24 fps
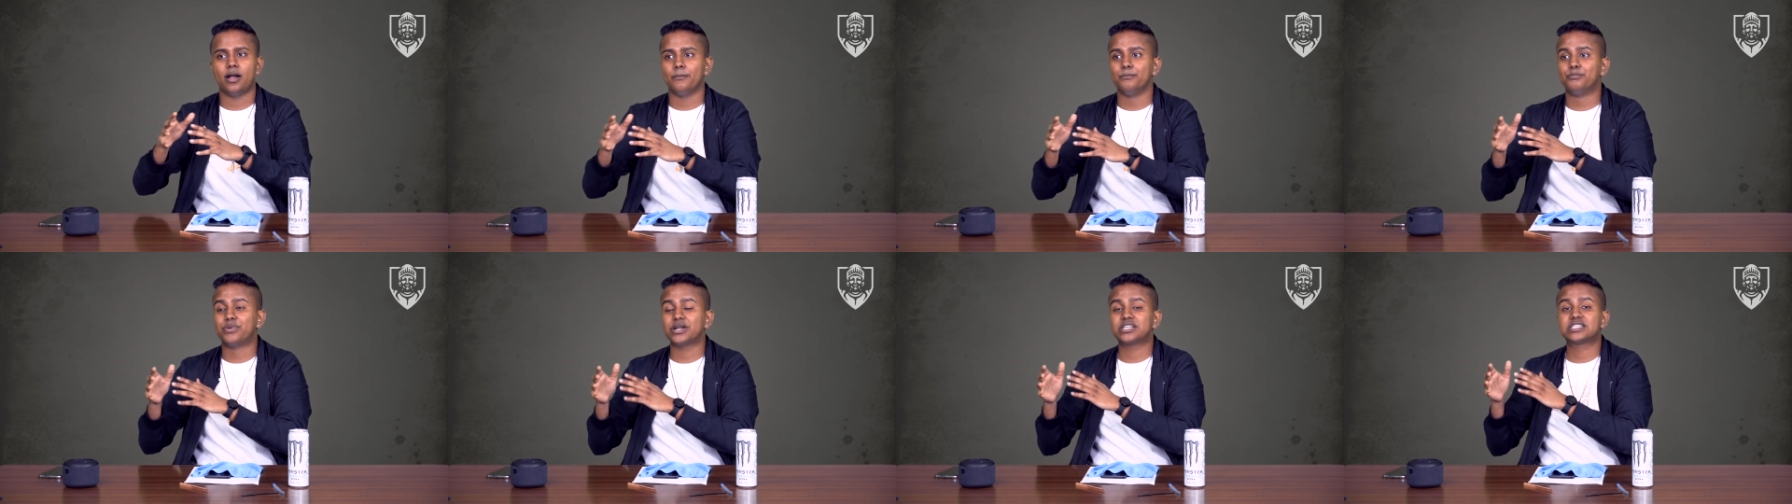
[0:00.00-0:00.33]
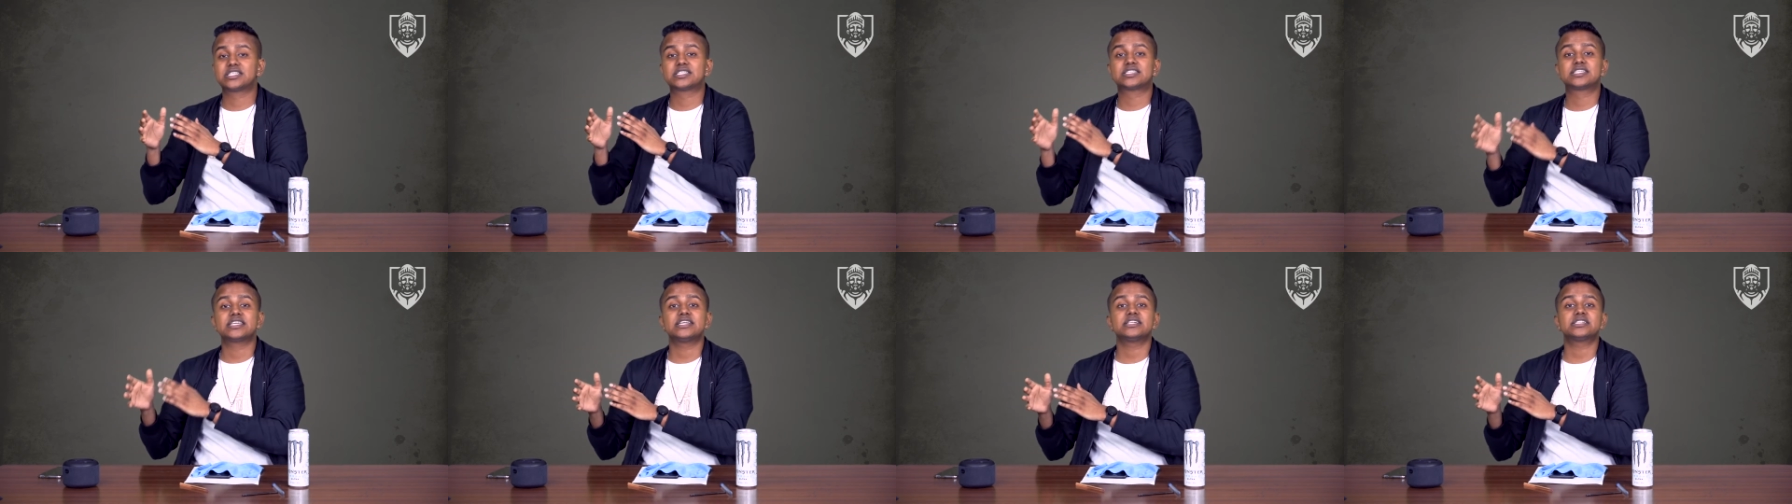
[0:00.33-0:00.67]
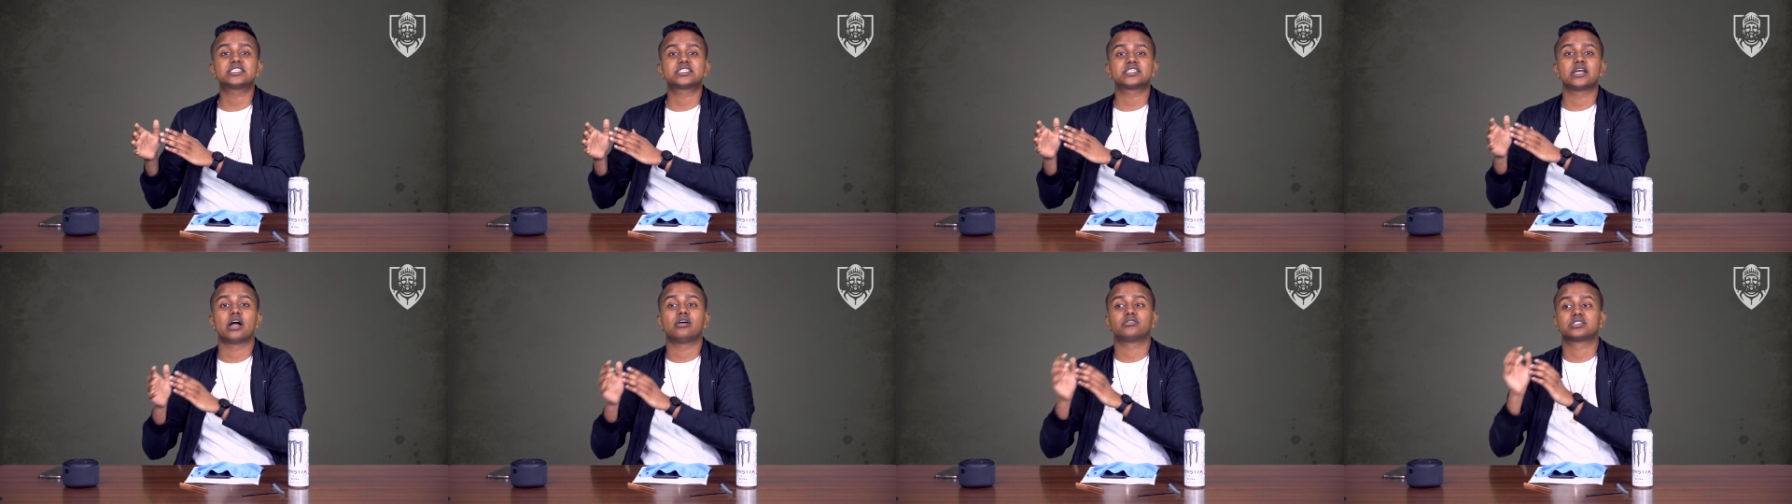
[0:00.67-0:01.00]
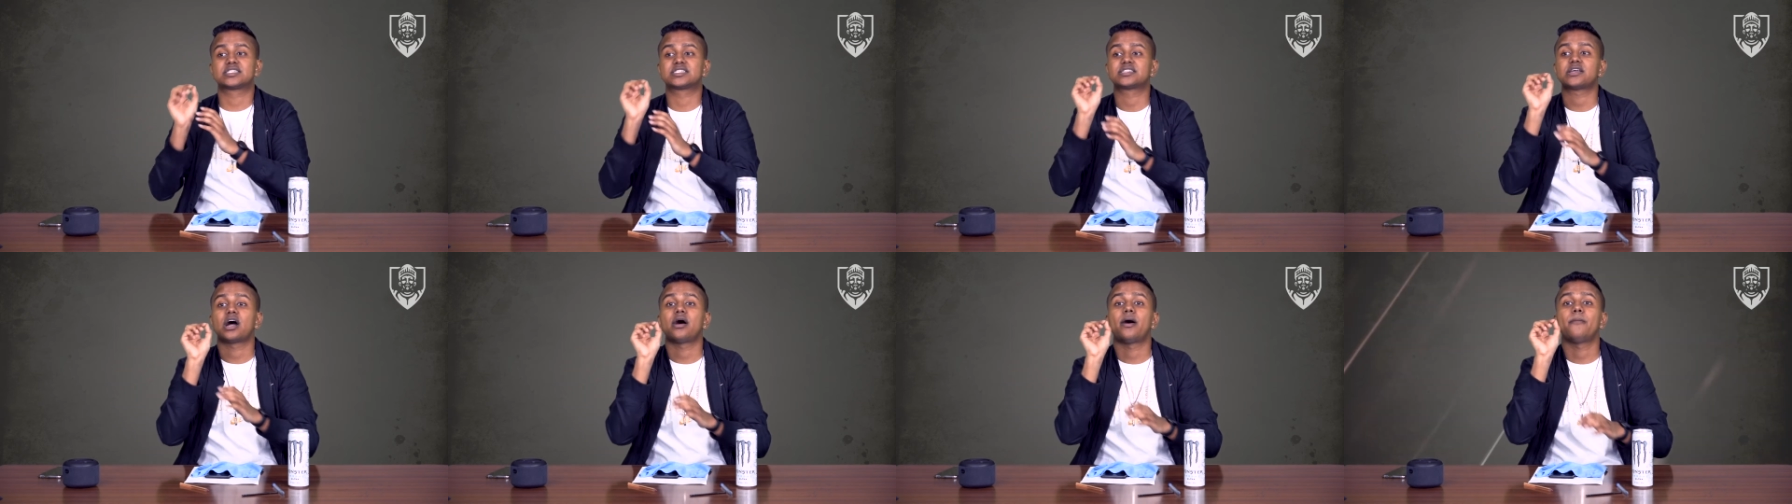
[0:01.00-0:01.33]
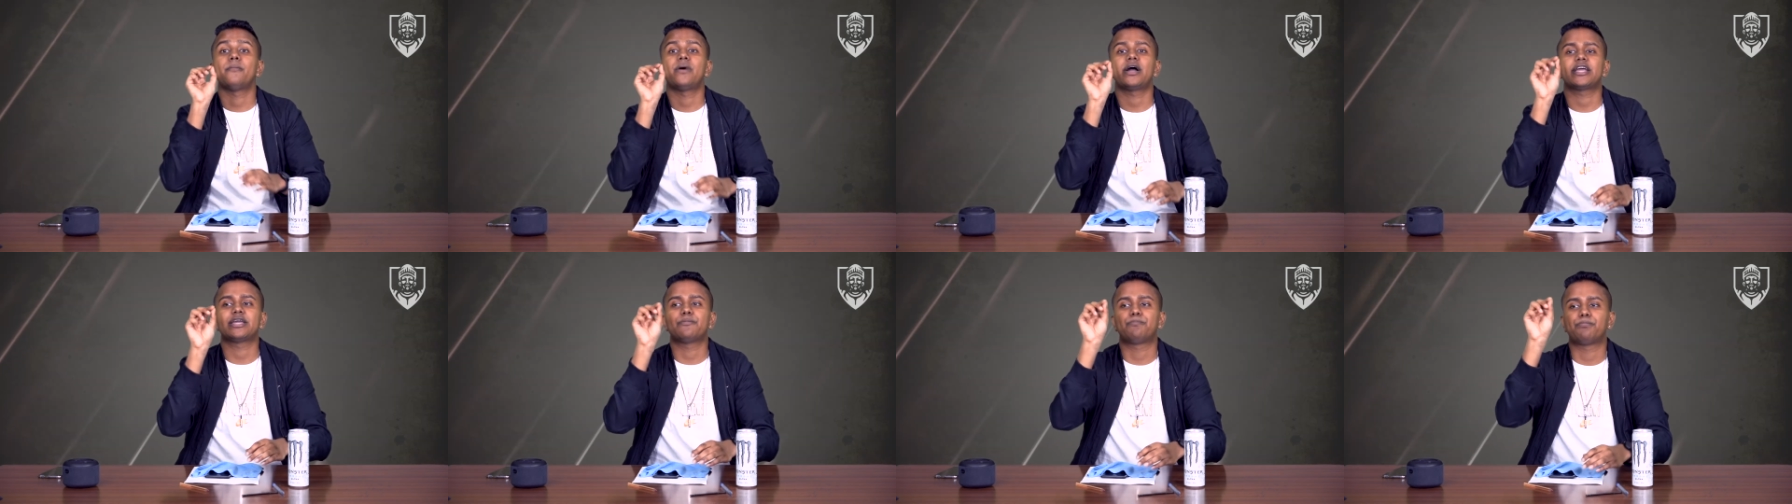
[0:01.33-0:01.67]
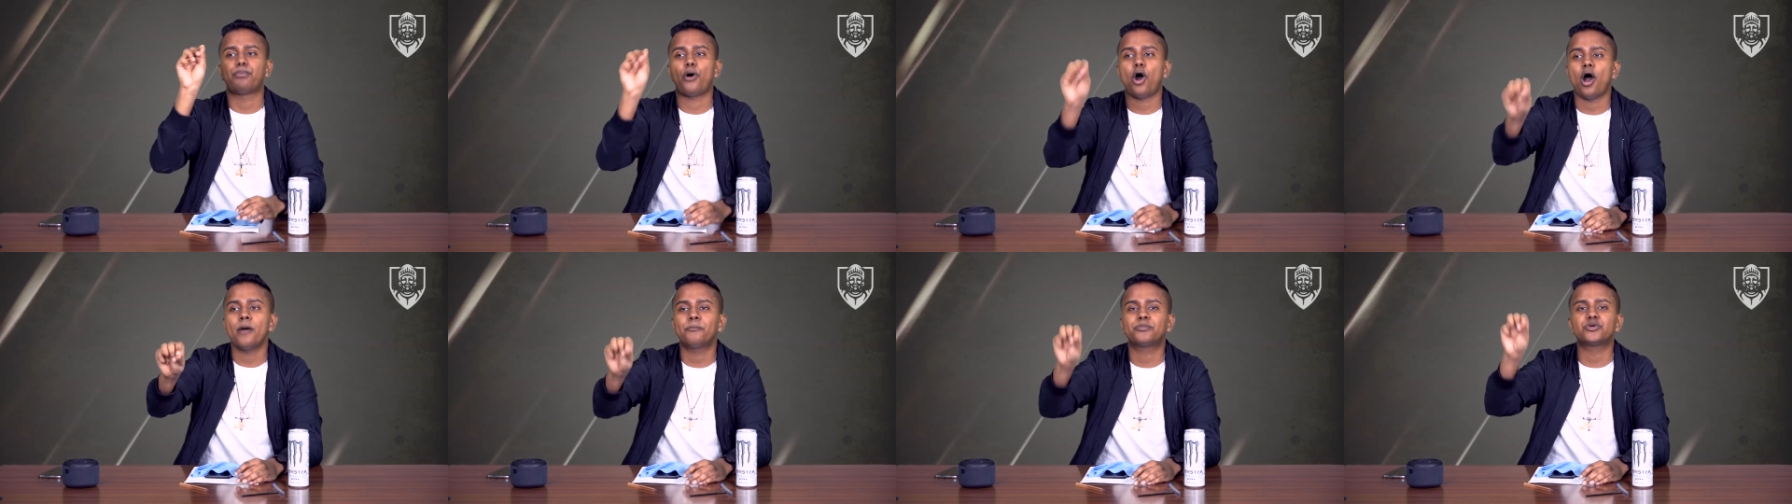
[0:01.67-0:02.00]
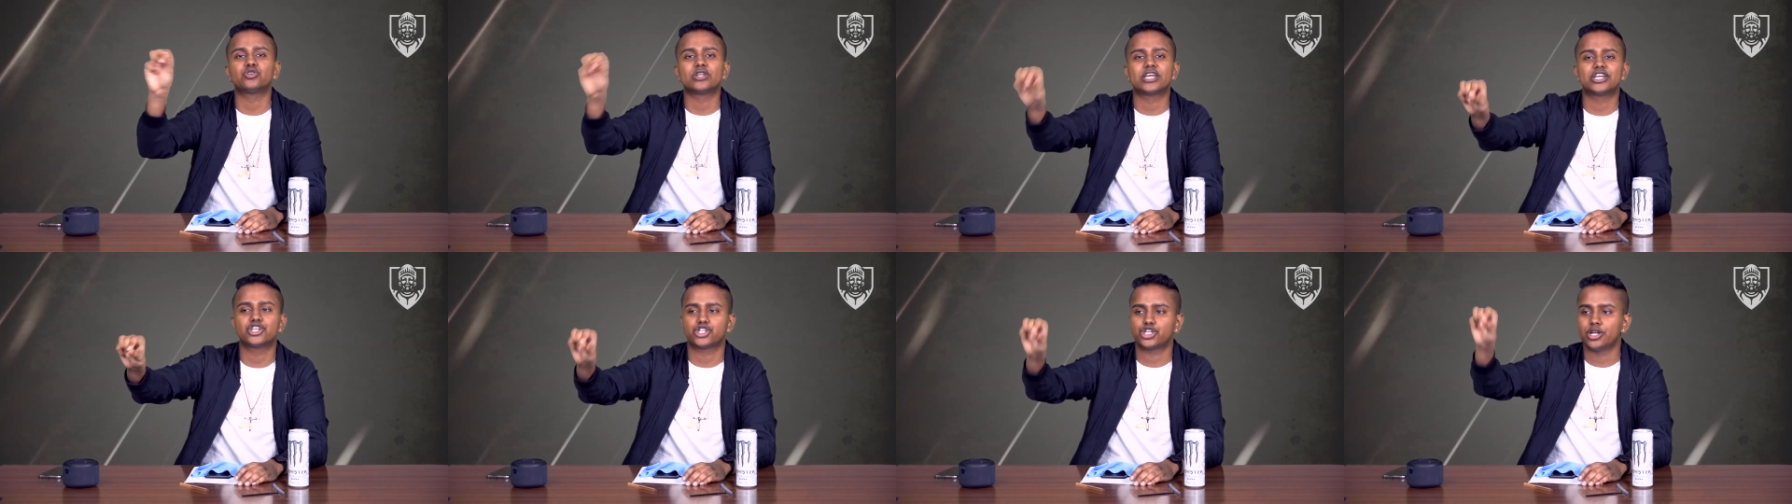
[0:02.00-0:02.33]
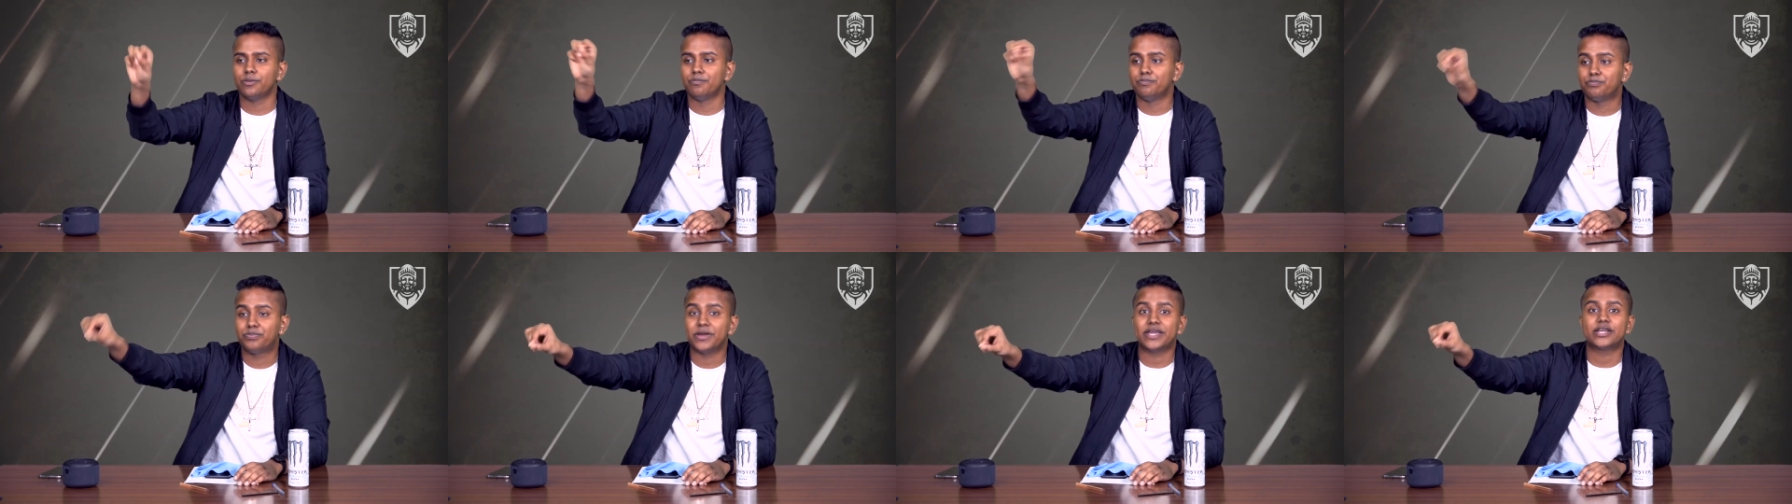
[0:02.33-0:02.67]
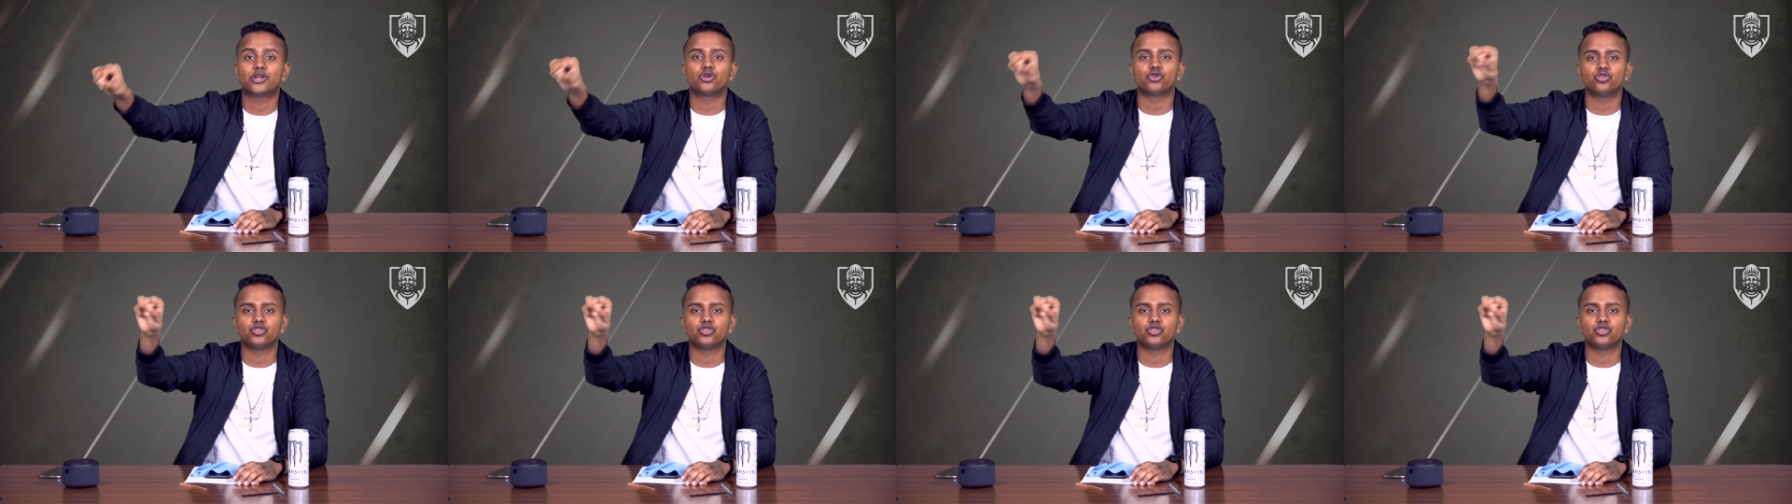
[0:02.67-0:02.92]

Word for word: but since a population bigger